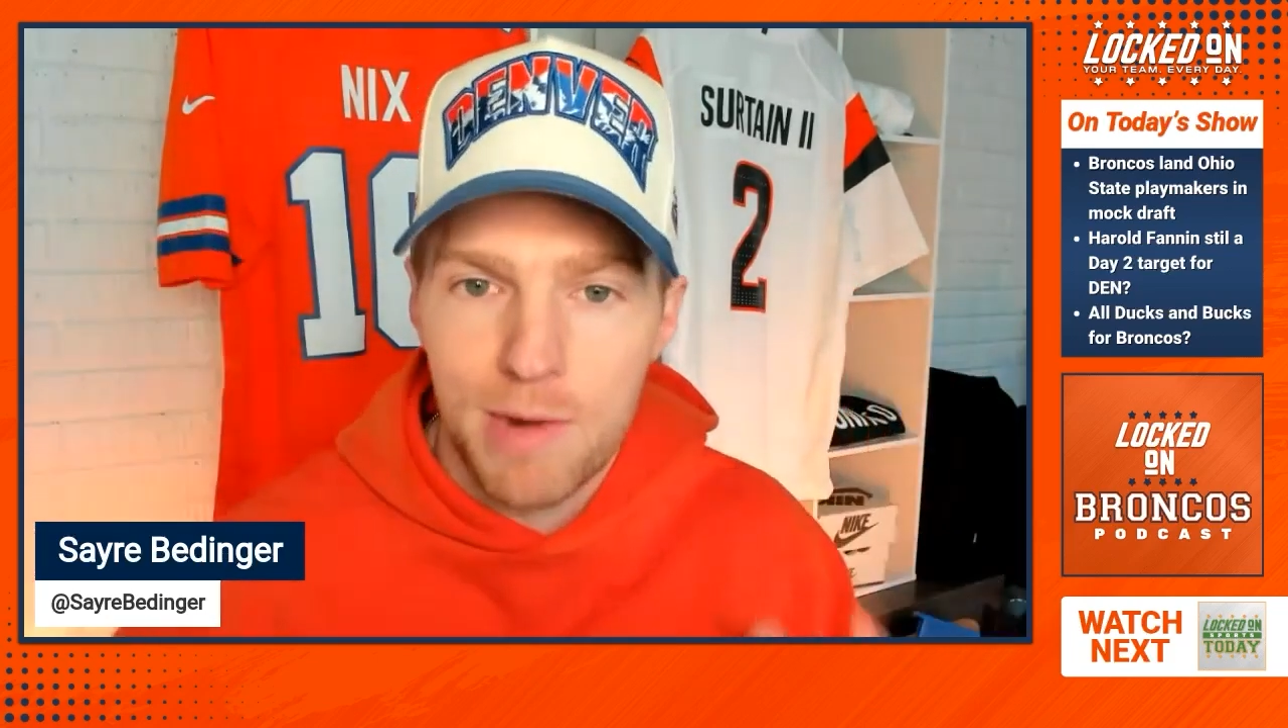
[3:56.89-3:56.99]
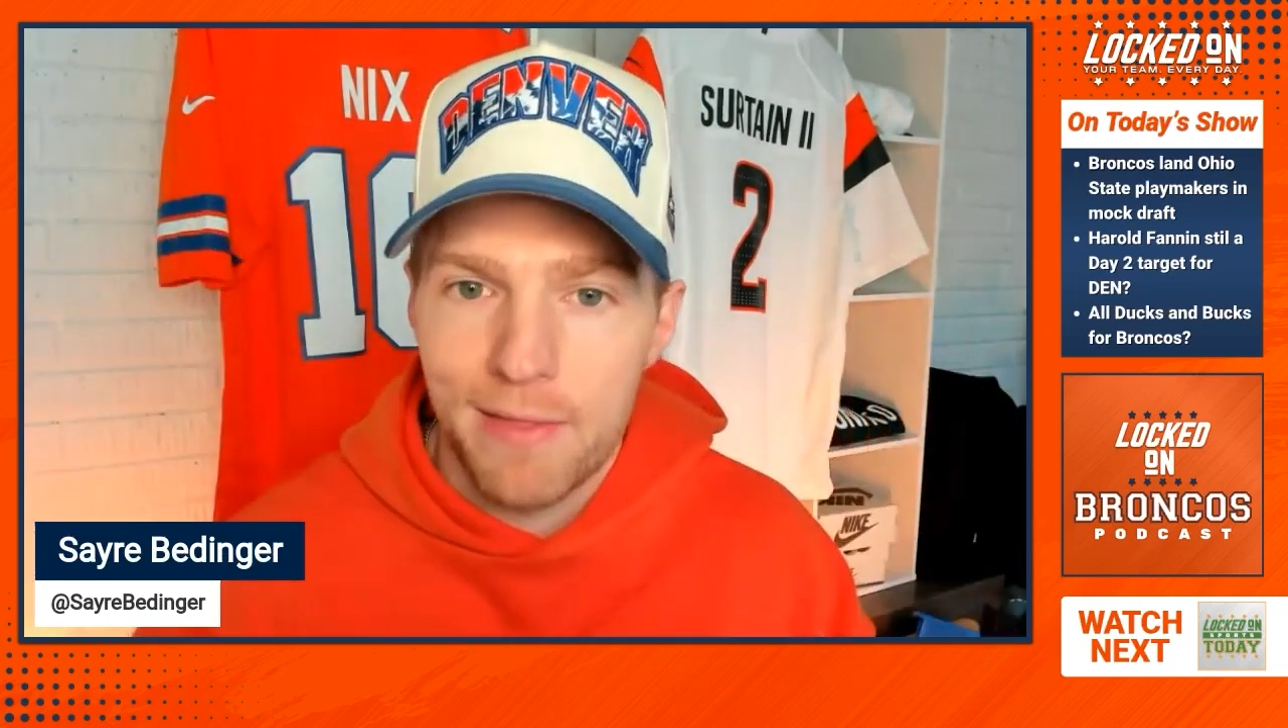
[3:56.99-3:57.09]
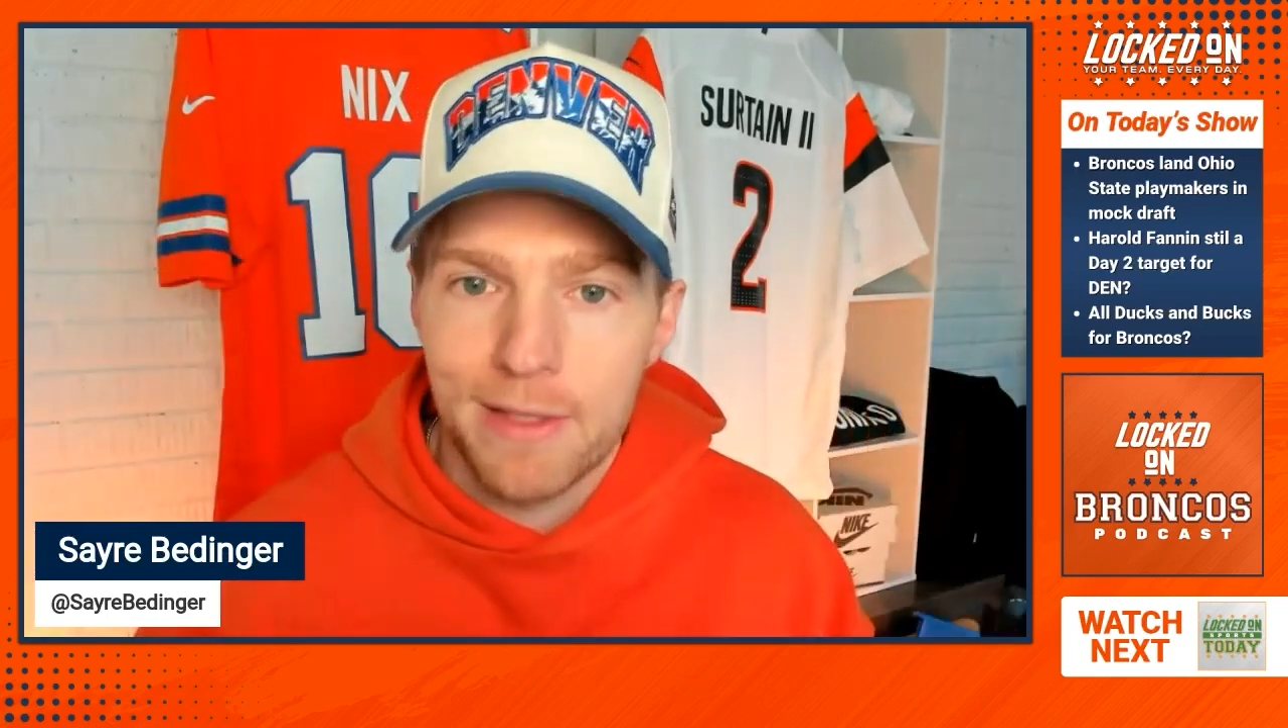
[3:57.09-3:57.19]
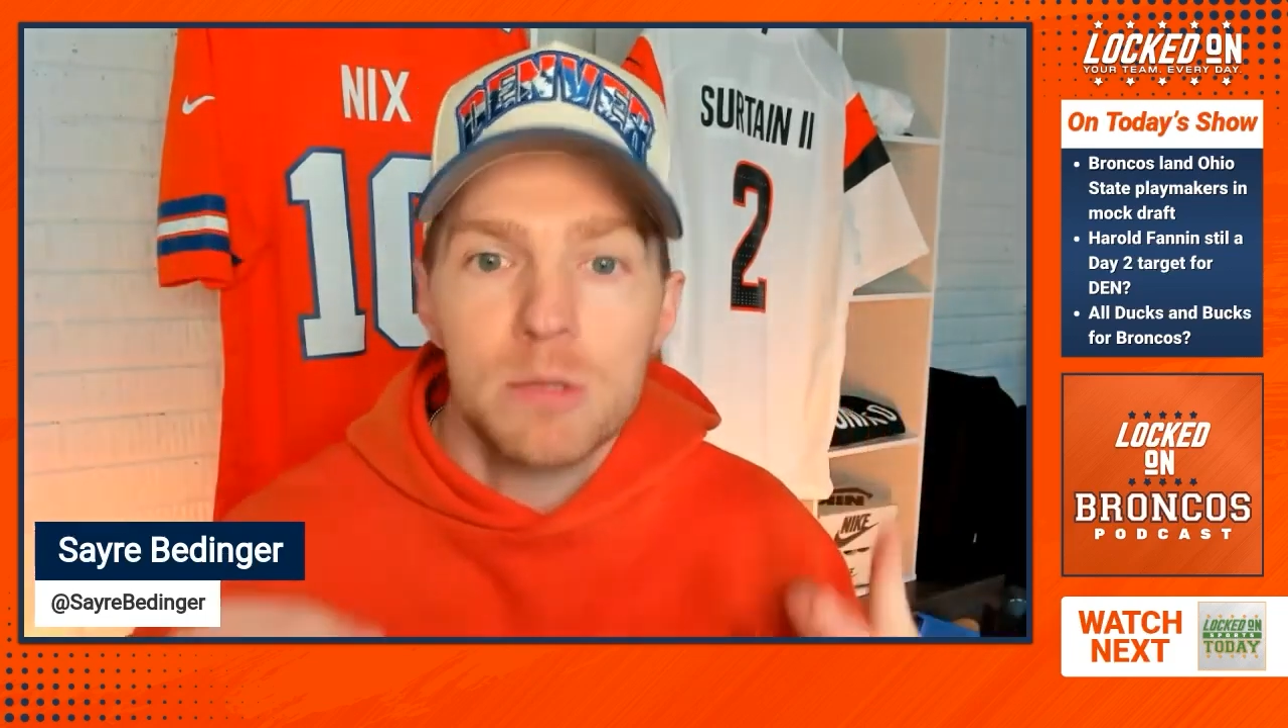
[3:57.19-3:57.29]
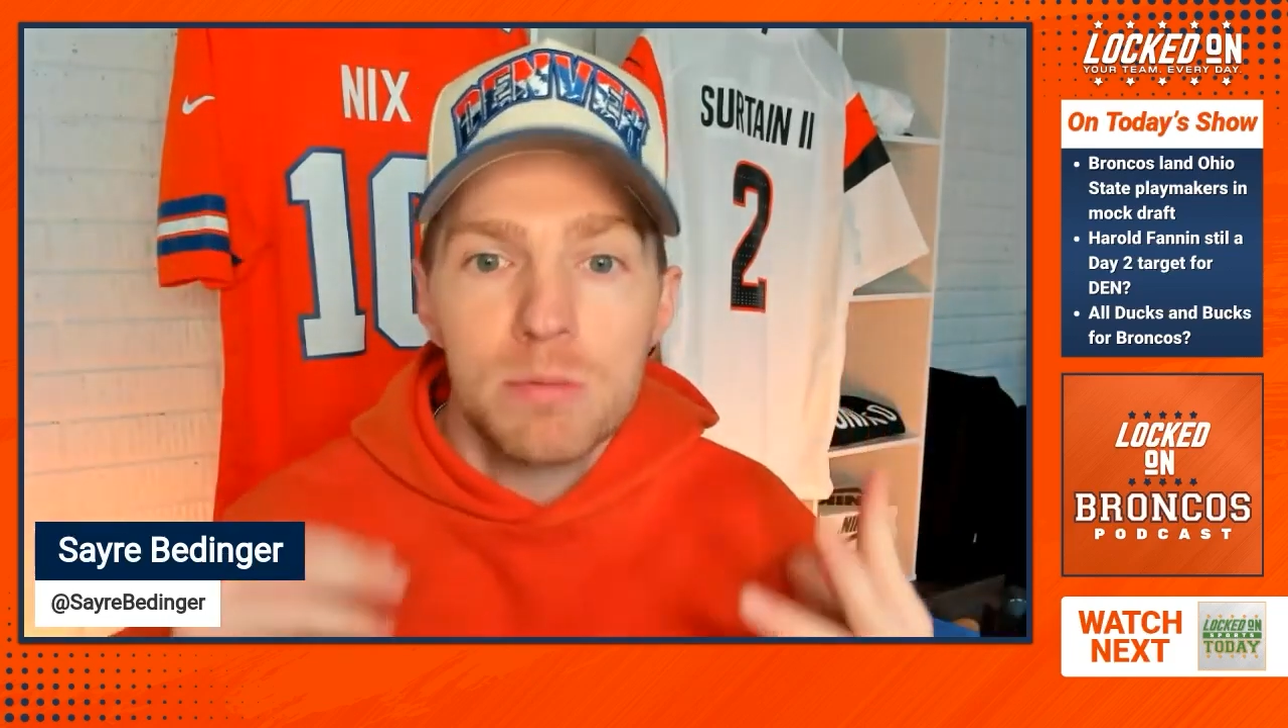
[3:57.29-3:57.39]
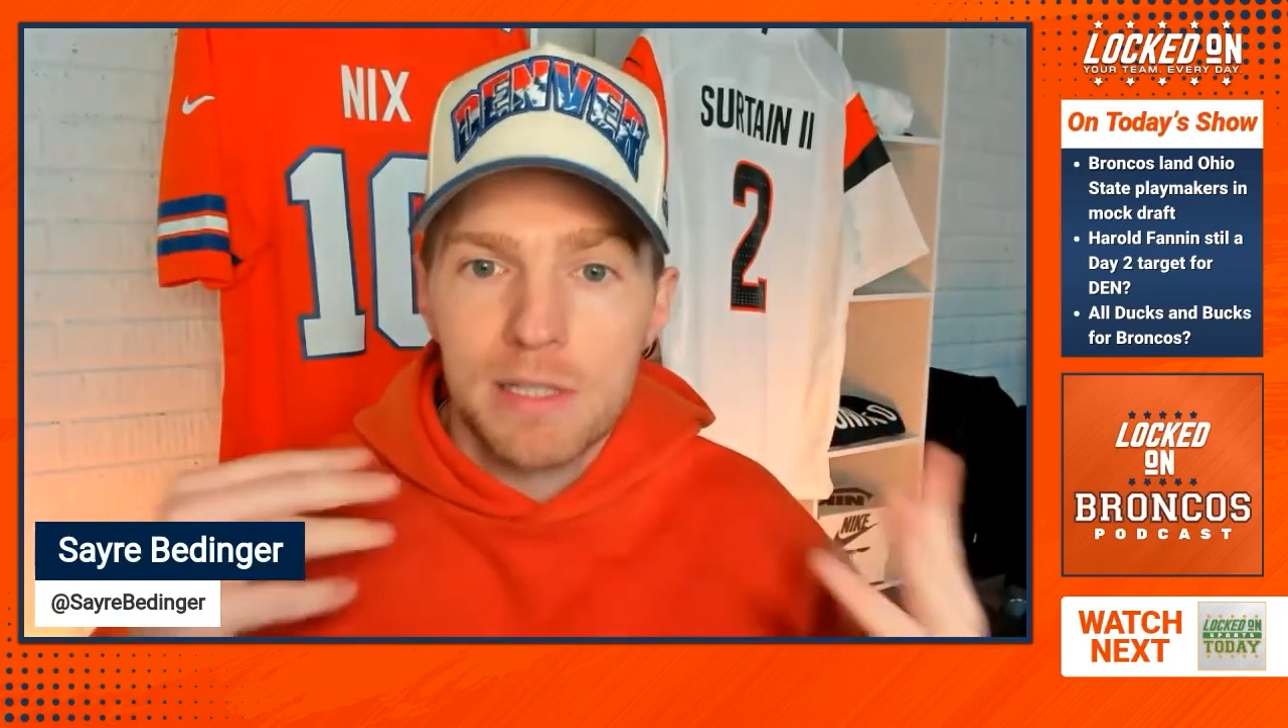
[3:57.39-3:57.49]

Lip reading: Let's